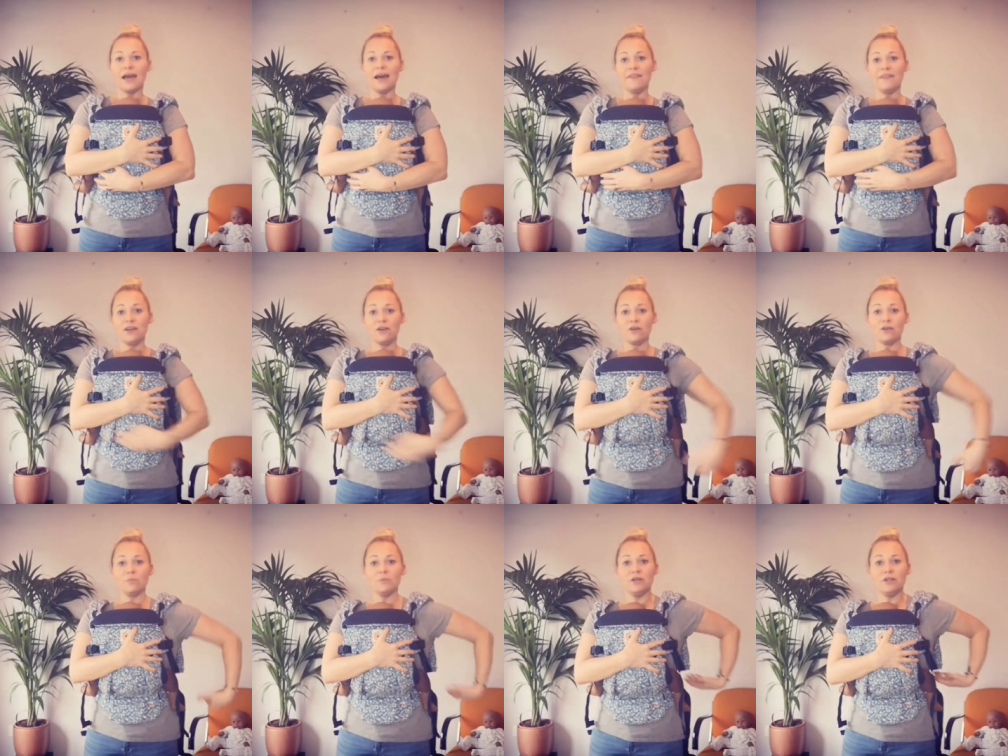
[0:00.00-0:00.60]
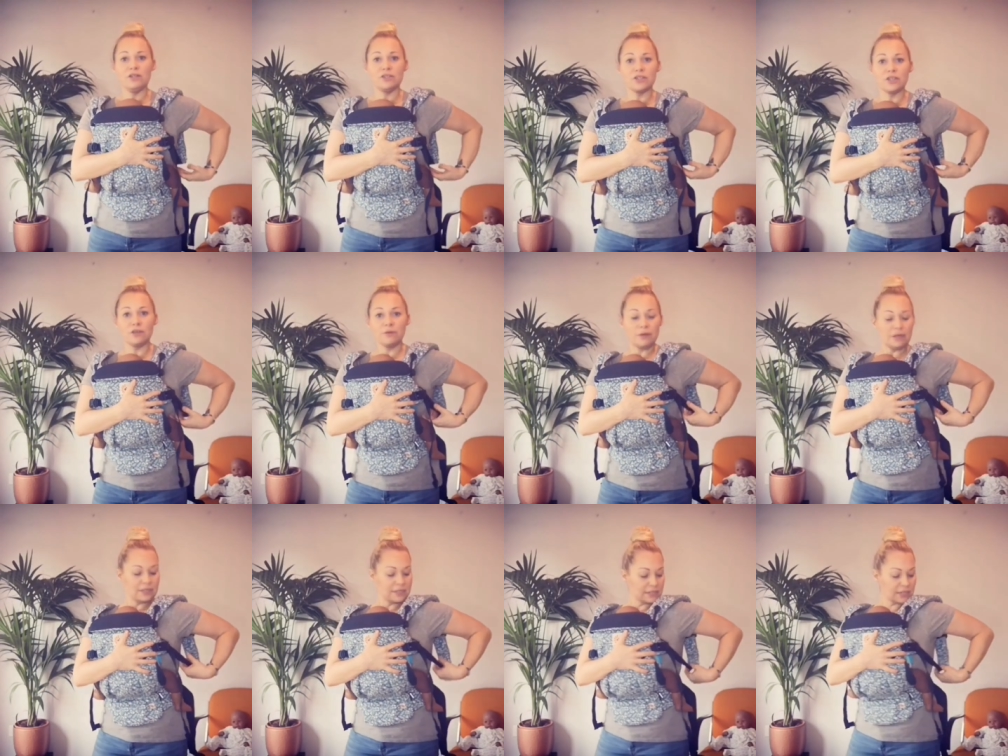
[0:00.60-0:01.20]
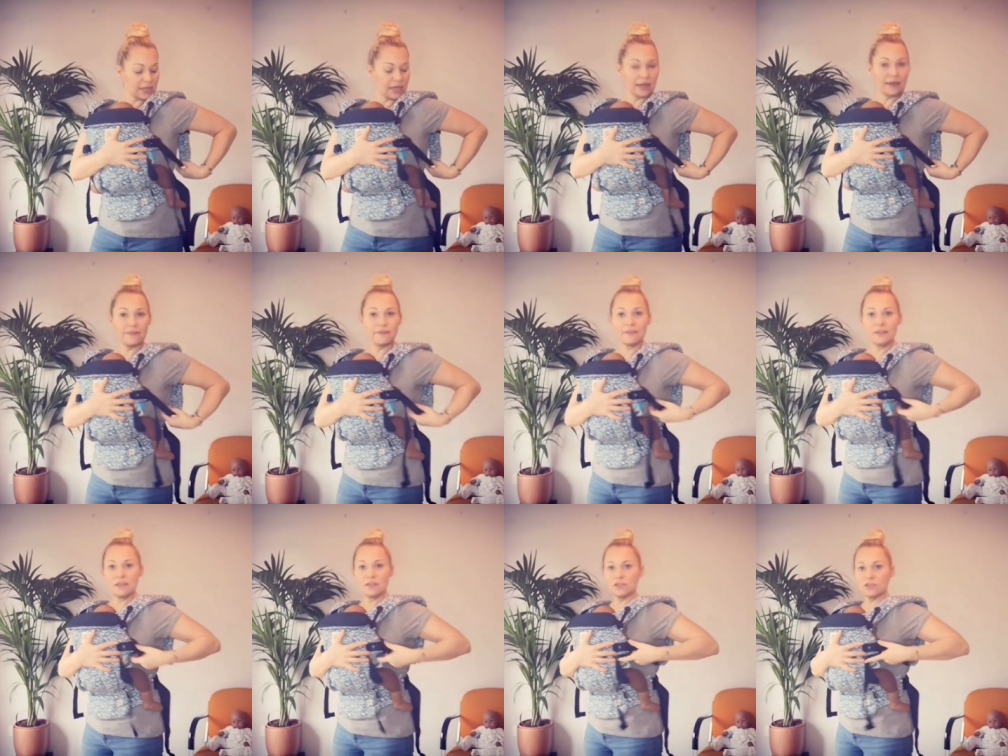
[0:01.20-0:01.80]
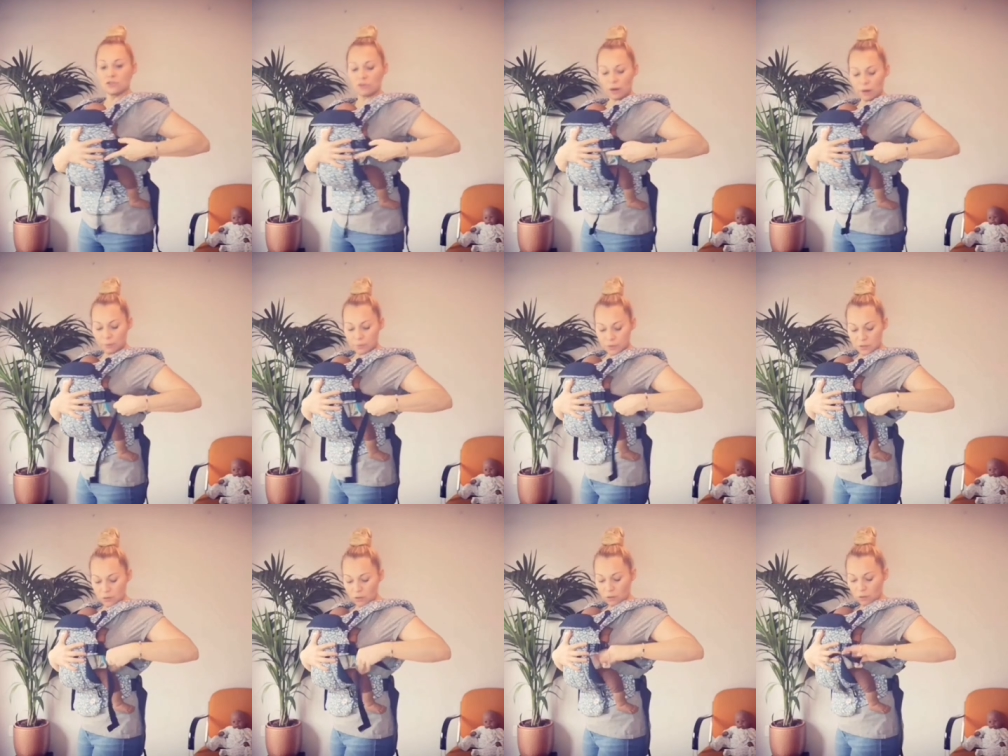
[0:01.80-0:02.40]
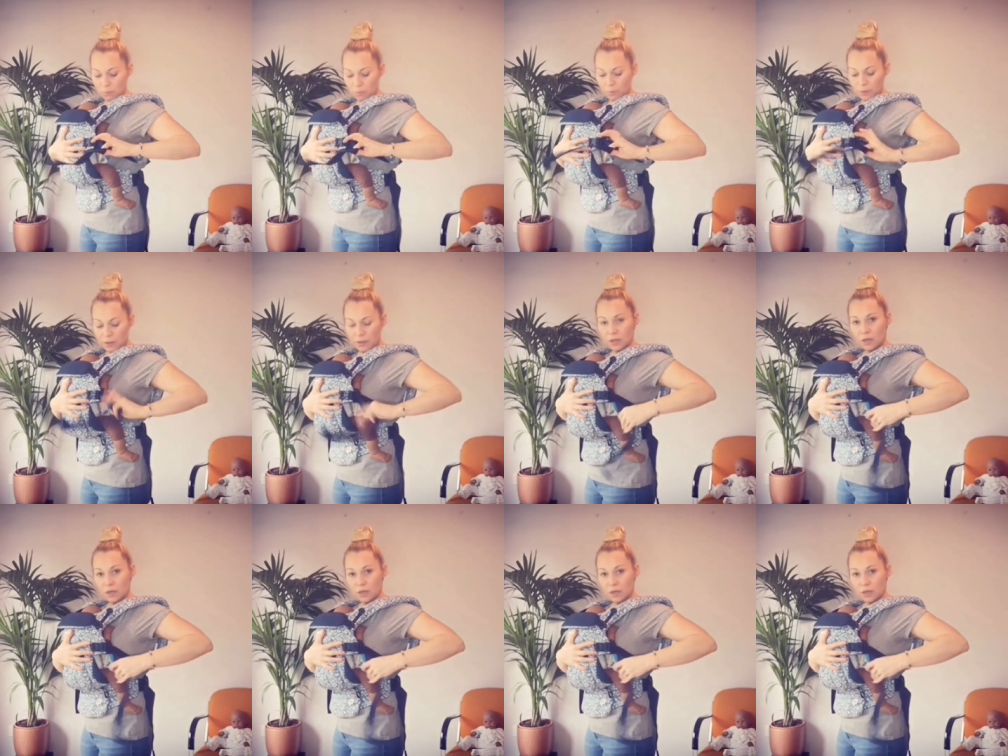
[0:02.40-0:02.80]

And then all I'm going to do is tighten these straps up.